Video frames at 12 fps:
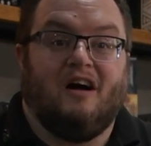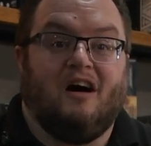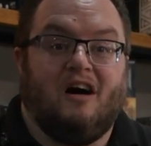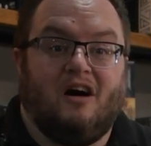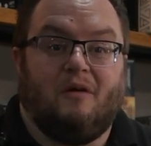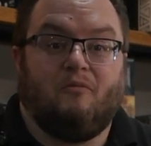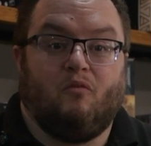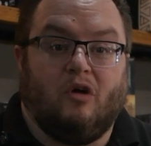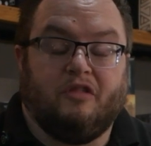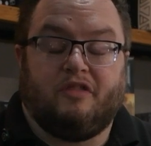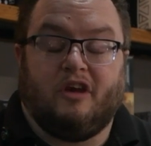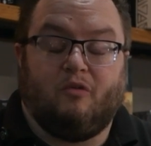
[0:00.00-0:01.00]

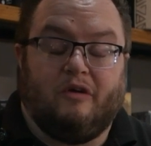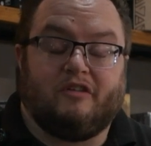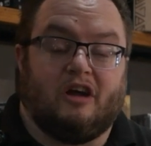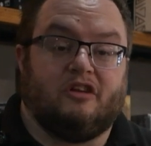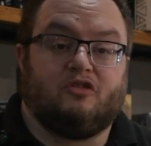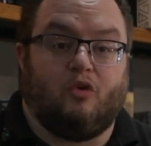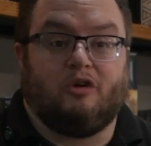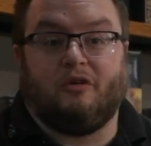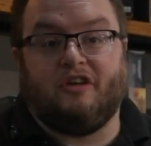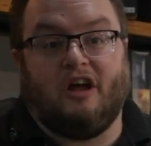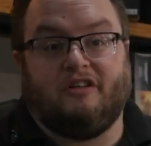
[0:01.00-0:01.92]
One thing we've kind of toyed with the